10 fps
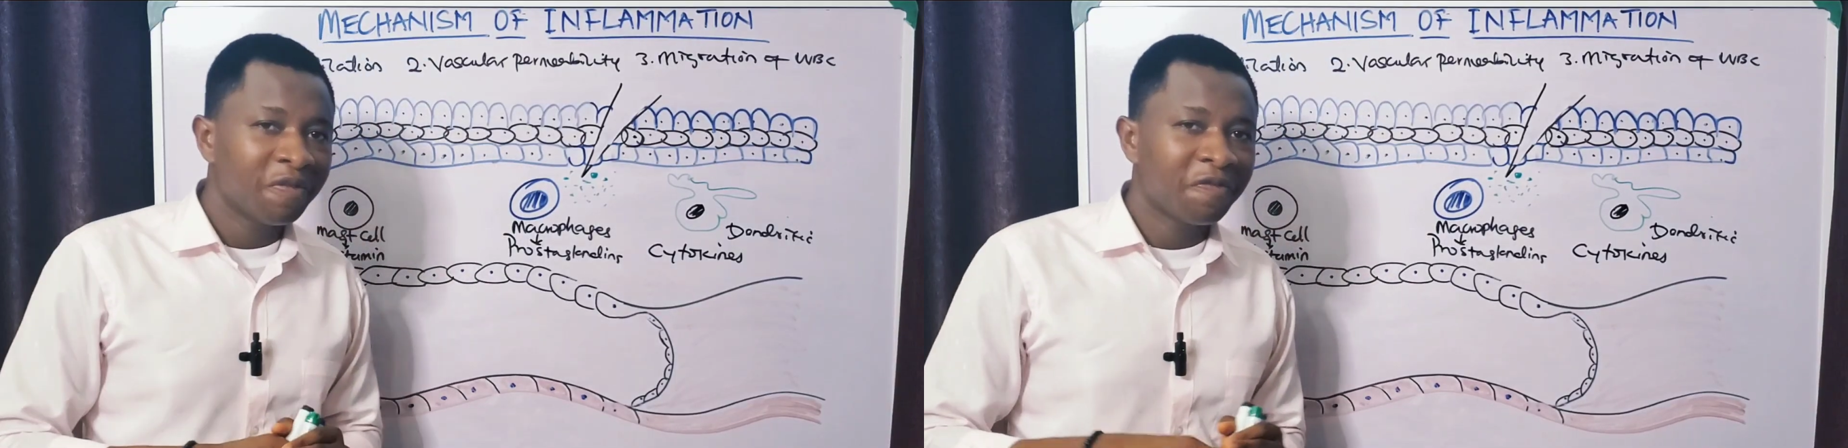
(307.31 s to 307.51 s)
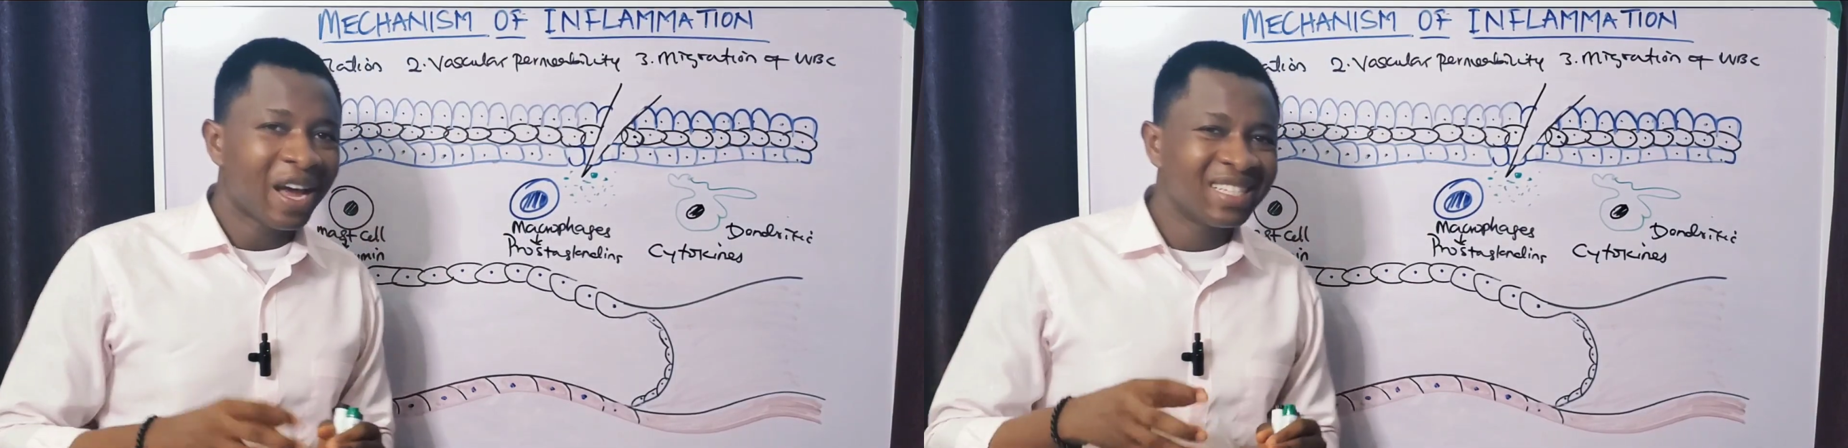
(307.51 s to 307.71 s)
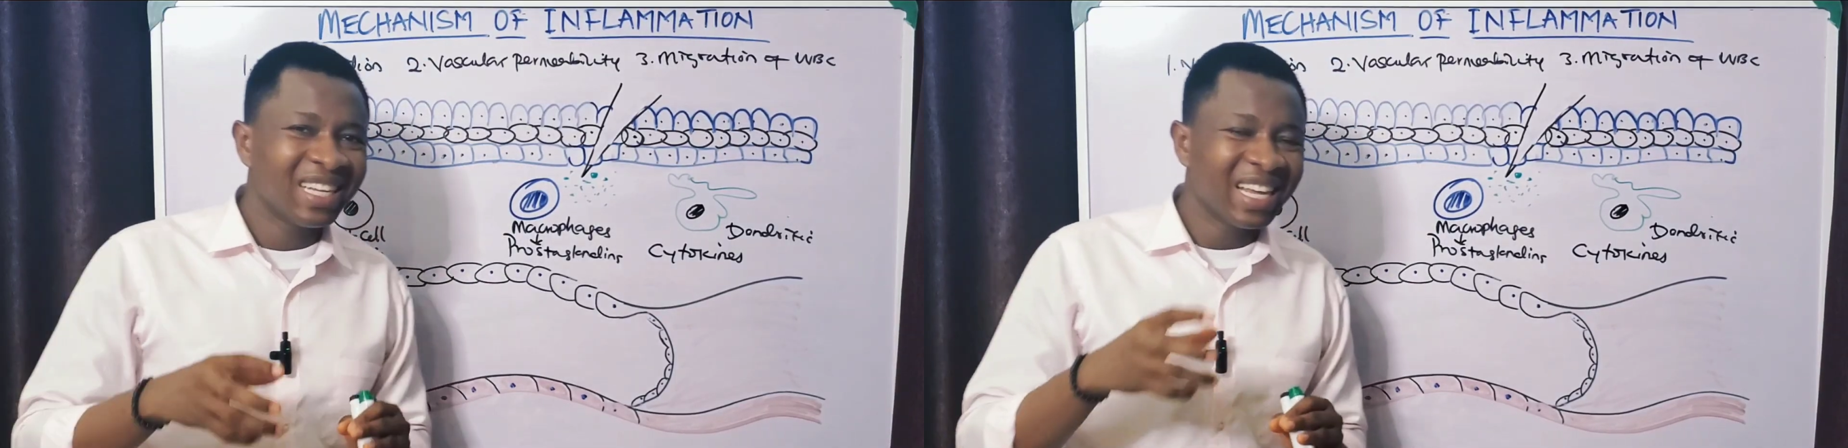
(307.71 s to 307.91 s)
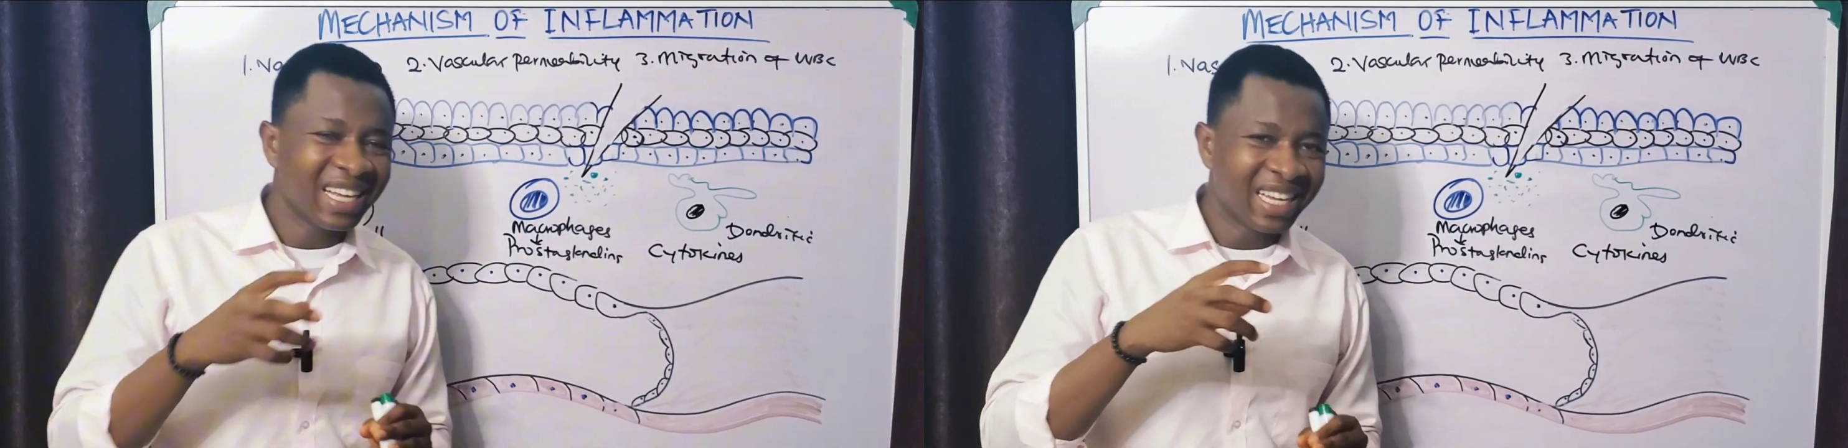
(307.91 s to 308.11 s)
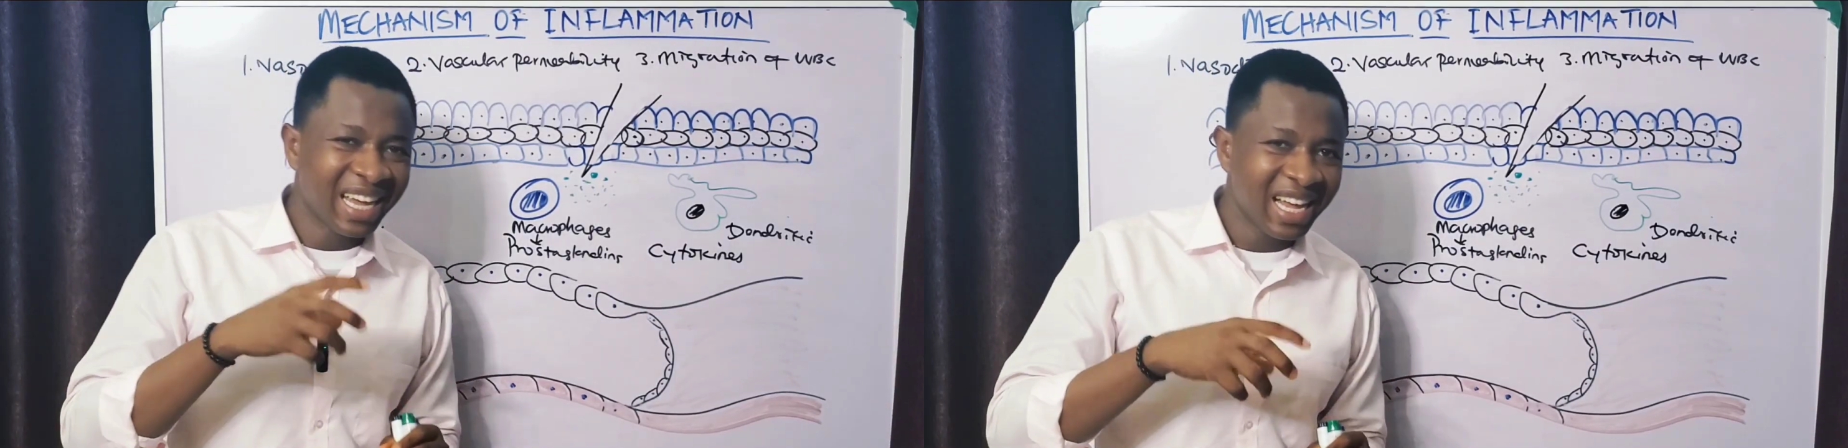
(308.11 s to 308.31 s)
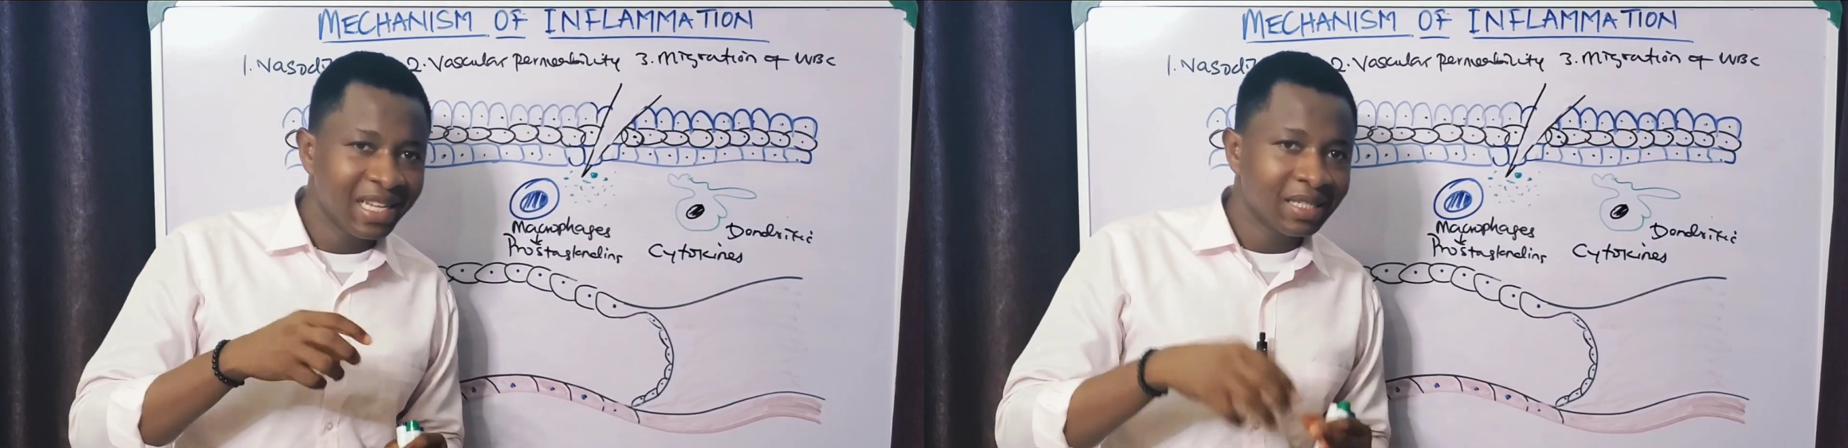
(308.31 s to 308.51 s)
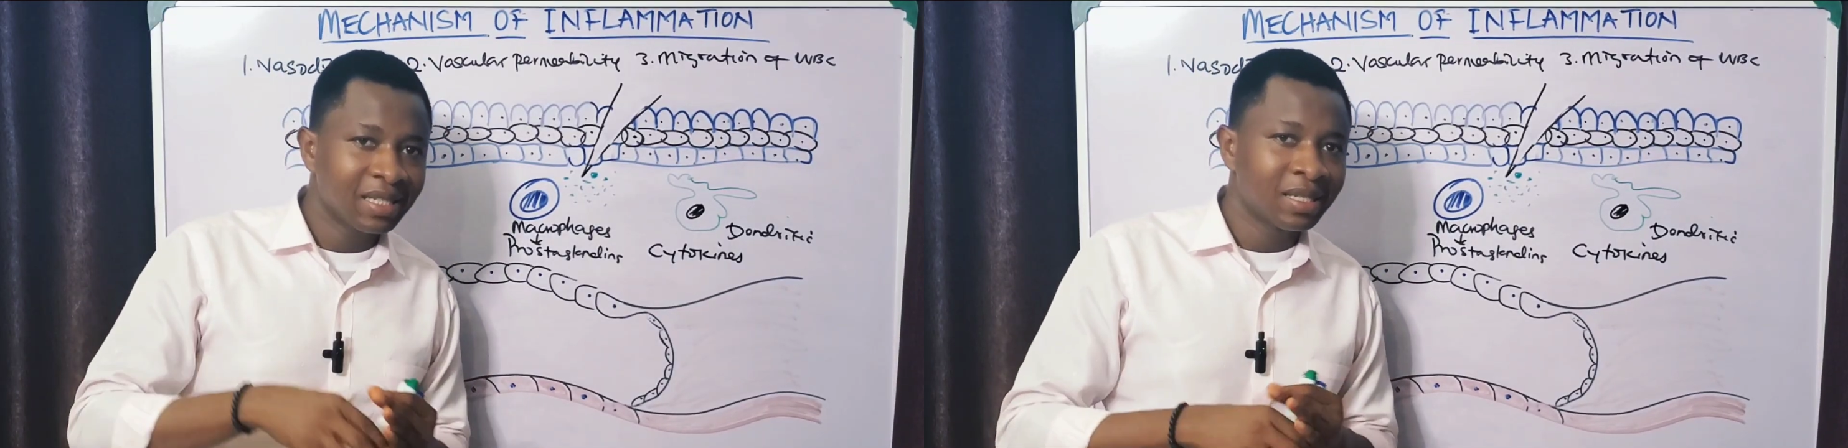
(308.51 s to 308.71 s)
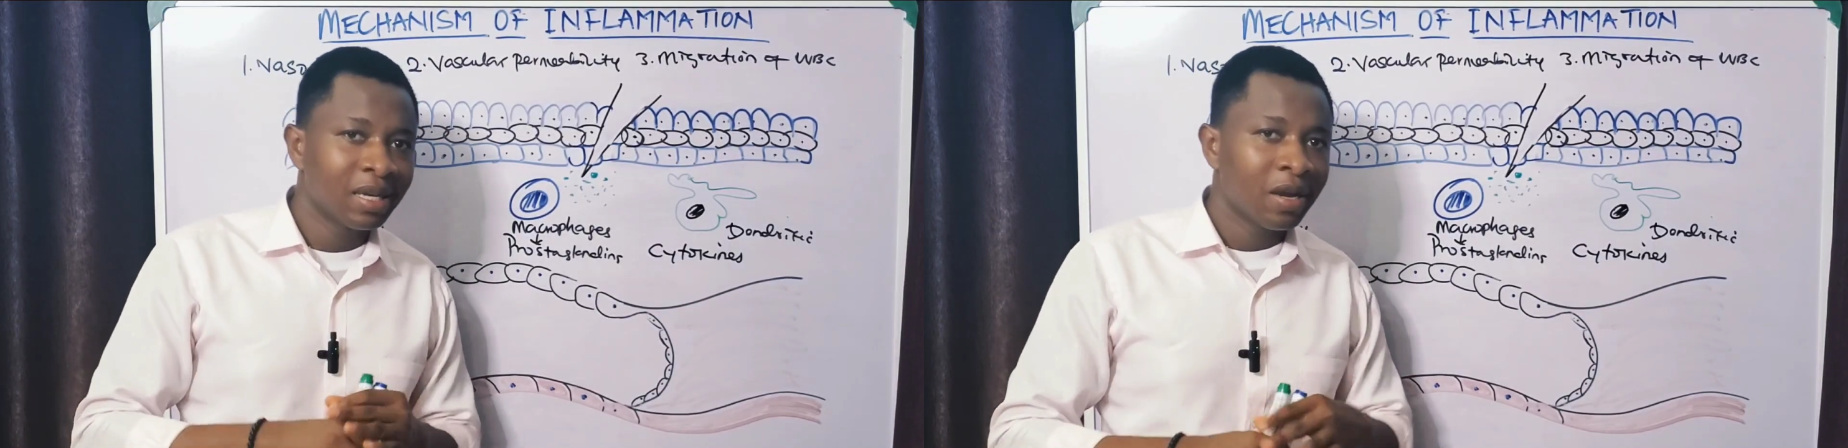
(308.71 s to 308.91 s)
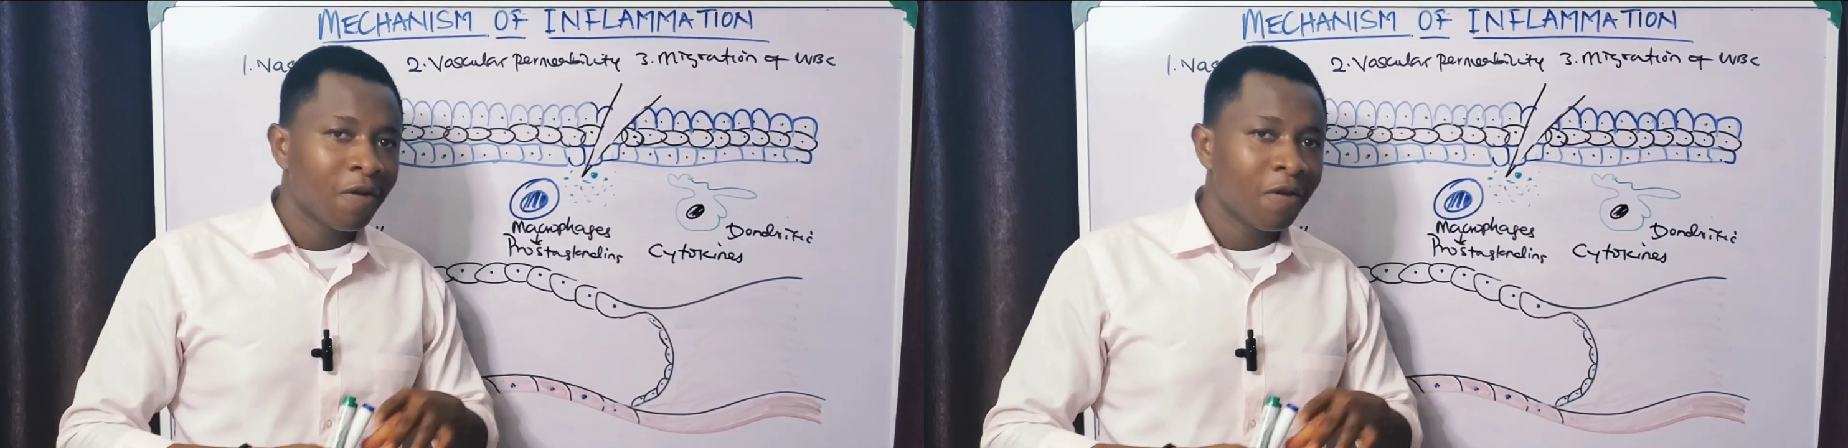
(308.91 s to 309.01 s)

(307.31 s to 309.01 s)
fights against